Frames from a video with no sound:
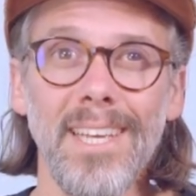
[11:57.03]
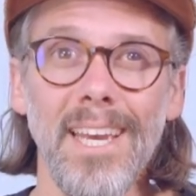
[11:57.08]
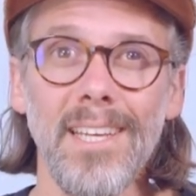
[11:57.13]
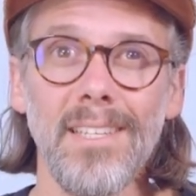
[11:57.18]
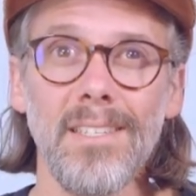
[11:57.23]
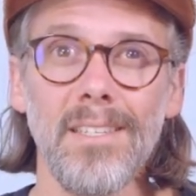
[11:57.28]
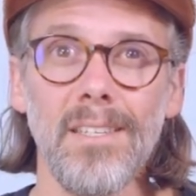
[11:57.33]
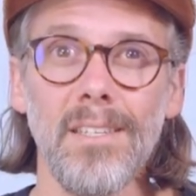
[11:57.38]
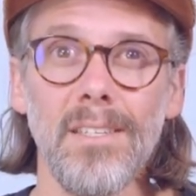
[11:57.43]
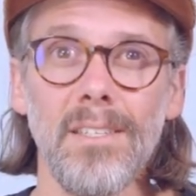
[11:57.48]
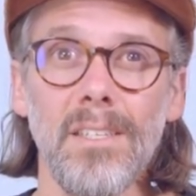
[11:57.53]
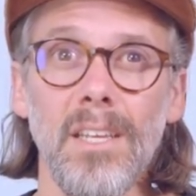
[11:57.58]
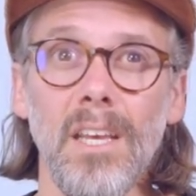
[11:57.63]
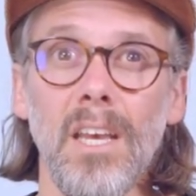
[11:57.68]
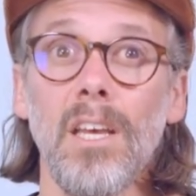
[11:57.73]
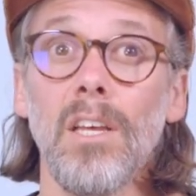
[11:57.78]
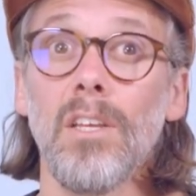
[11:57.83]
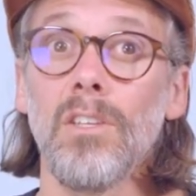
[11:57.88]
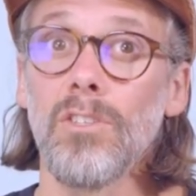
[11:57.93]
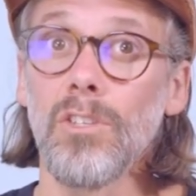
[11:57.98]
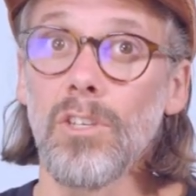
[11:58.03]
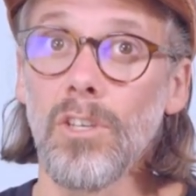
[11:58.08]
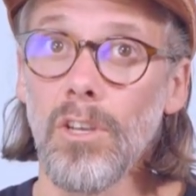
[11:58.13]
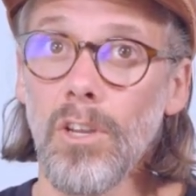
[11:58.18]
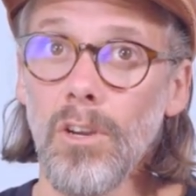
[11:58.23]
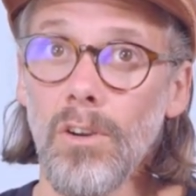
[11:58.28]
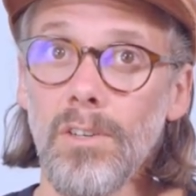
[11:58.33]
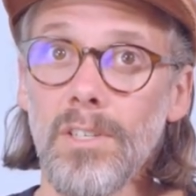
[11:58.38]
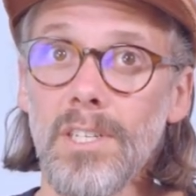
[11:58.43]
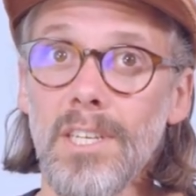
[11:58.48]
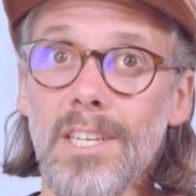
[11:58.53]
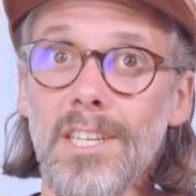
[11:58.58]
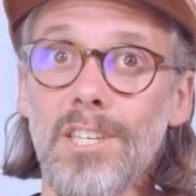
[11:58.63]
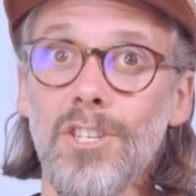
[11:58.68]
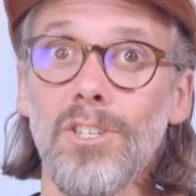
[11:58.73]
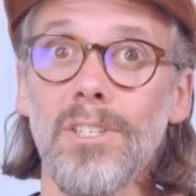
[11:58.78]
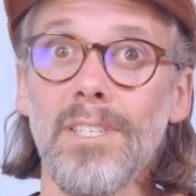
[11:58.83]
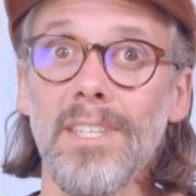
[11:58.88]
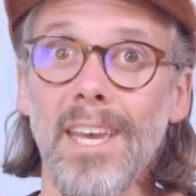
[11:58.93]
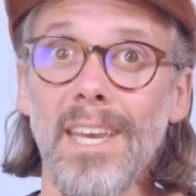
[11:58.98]
cases, security
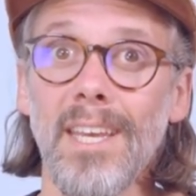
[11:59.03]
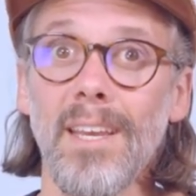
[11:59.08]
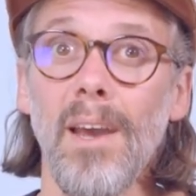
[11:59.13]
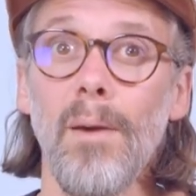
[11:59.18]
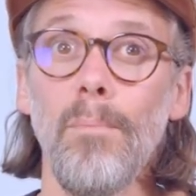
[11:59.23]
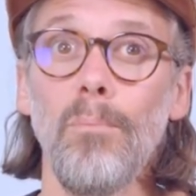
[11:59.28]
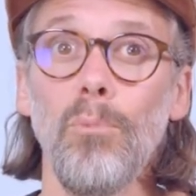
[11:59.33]
should take